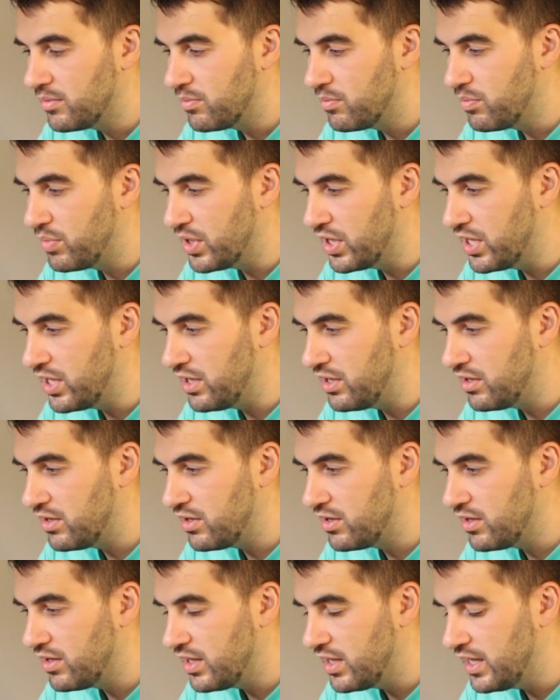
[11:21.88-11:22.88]
But
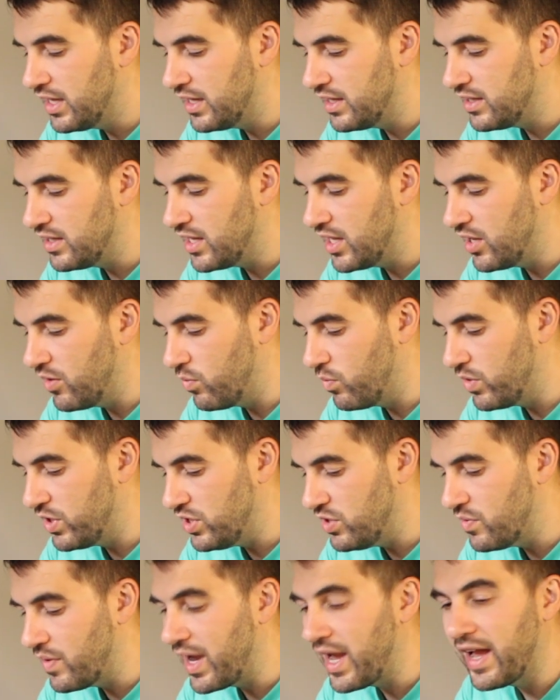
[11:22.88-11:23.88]
when
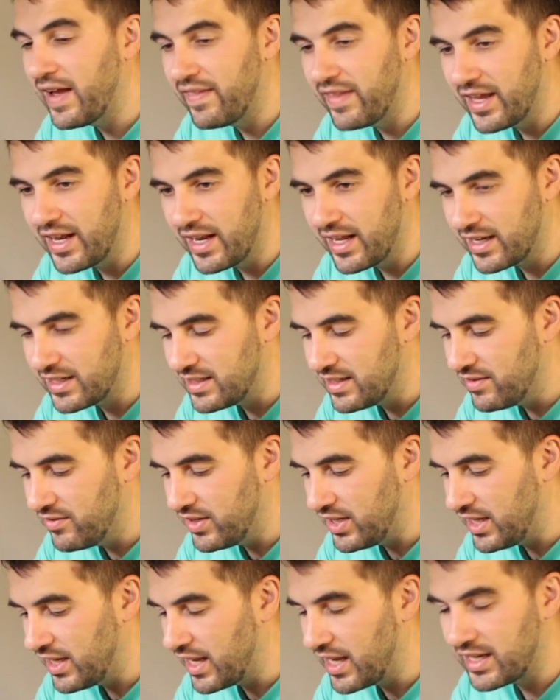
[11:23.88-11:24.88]
you add that
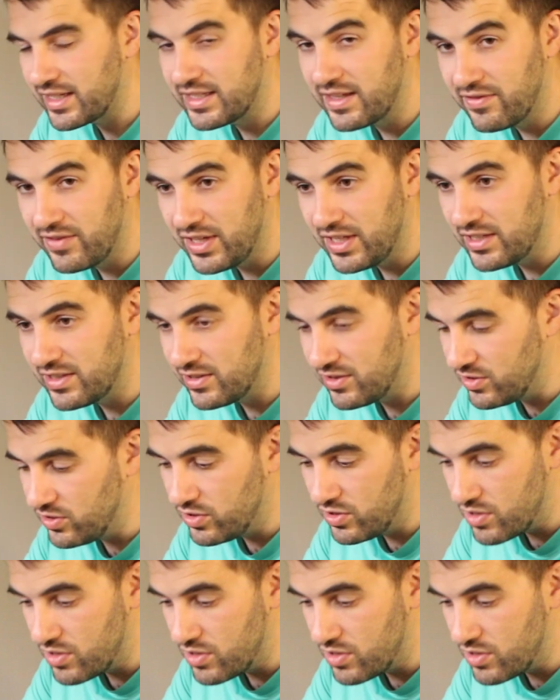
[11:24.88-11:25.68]
activities